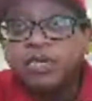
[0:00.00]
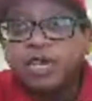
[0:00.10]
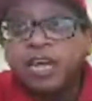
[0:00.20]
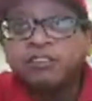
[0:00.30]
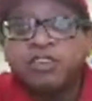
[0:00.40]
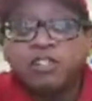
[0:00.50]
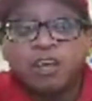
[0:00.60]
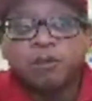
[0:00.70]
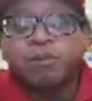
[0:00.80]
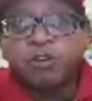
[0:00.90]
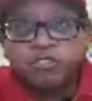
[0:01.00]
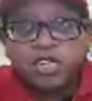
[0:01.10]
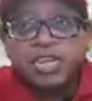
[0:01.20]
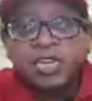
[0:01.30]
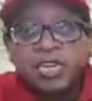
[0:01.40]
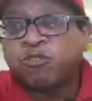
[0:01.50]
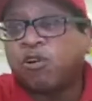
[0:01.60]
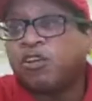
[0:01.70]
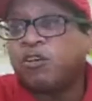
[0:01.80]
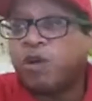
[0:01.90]
as a young person and they
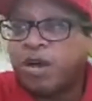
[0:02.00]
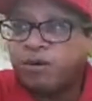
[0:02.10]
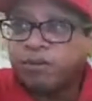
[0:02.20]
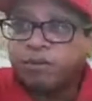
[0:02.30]
draw you out,